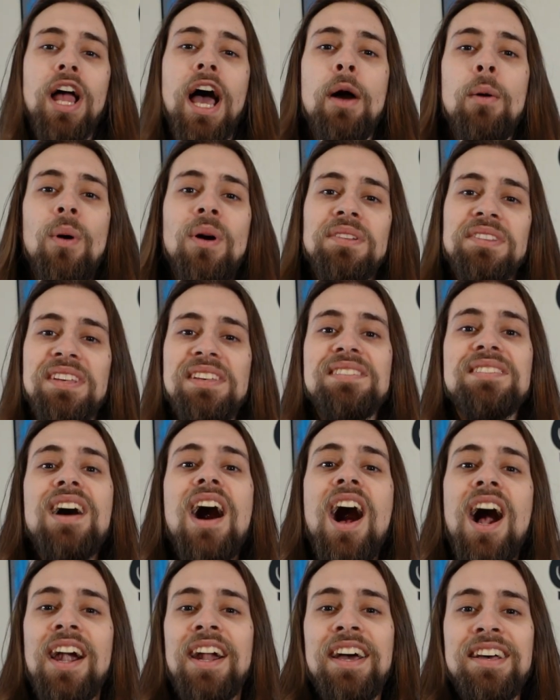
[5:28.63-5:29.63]
I want is
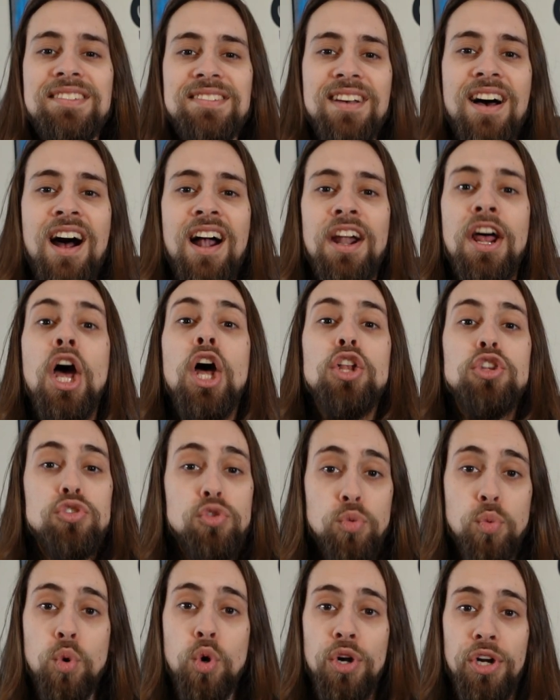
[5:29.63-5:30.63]
RSR to
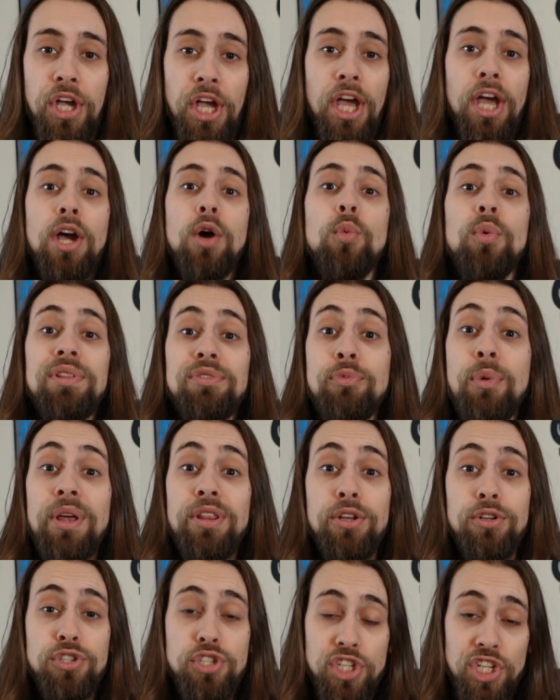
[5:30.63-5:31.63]
work with
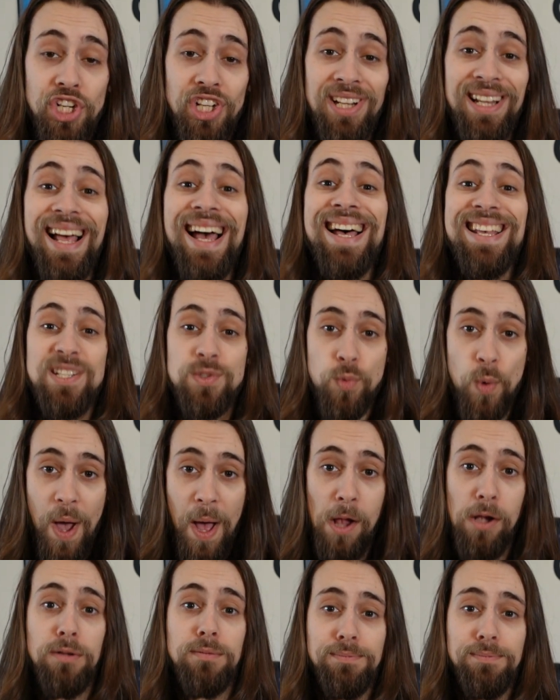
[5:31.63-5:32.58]
Radeon Chill as well.